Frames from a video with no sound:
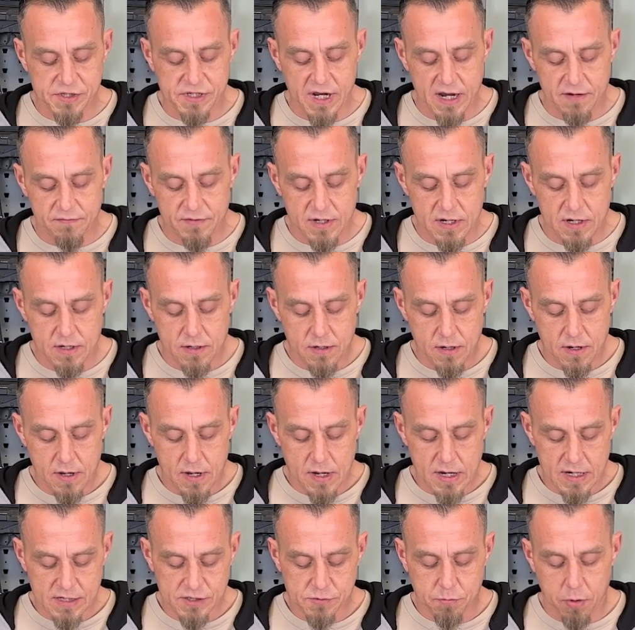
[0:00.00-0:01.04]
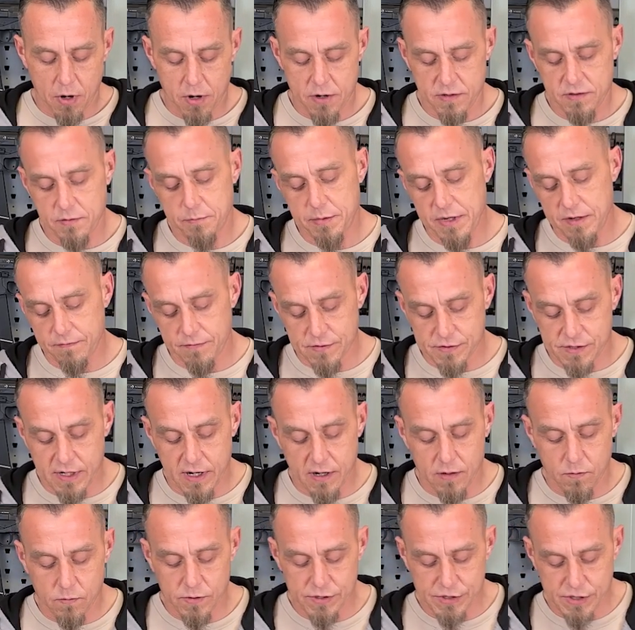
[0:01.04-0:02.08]
safety is part of the beaver
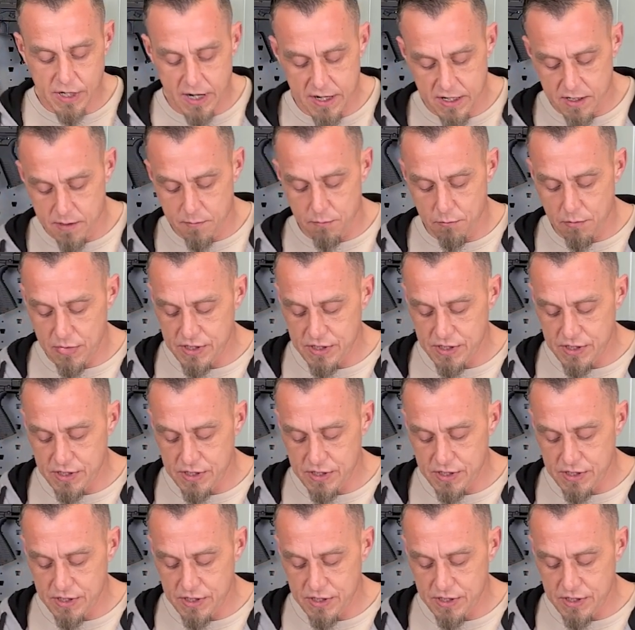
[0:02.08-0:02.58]
tail, which I didn't